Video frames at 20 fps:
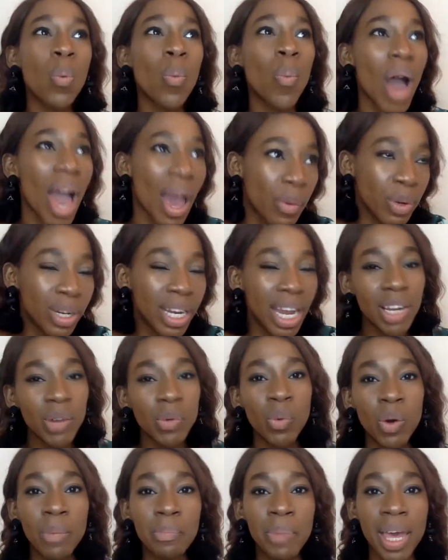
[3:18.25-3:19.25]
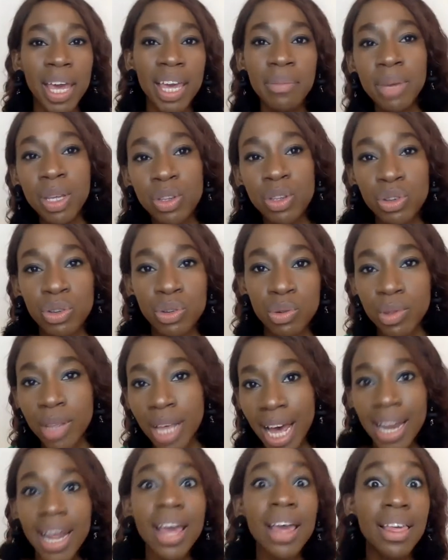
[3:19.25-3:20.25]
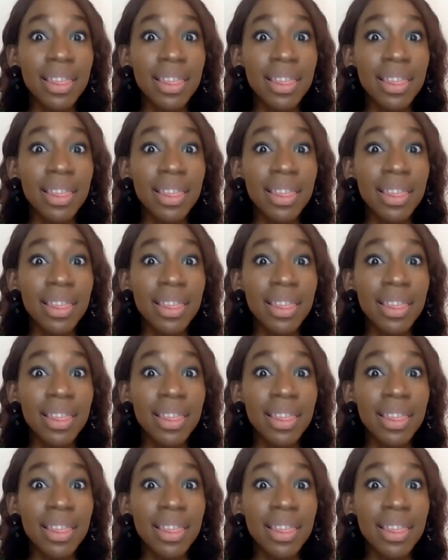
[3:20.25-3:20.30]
Why would anyone pay me to do that?